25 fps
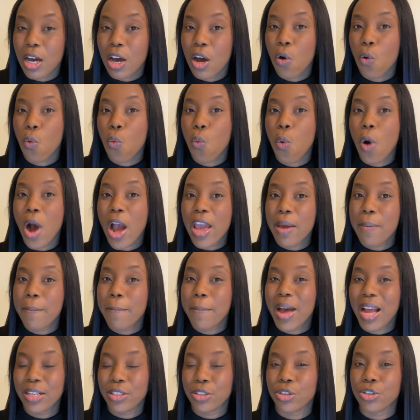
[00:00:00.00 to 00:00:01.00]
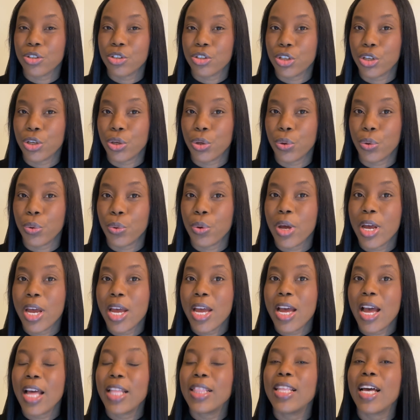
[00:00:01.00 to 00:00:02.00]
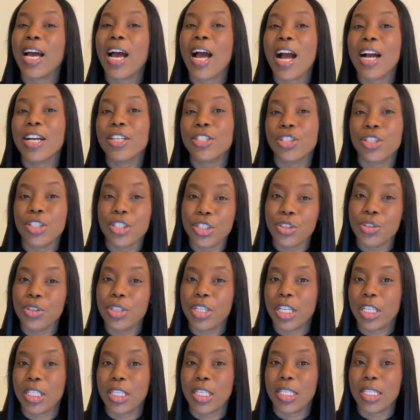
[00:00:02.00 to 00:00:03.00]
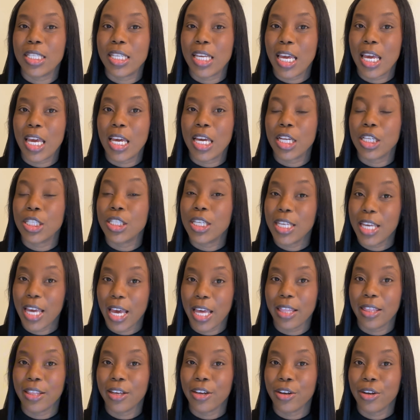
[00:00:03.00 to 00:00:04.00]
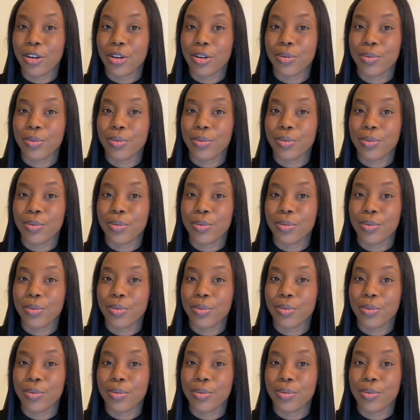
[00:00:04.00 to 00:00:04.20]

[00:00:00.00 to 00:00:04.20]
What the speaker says: why it matters to you, and the actions you need to take to get there.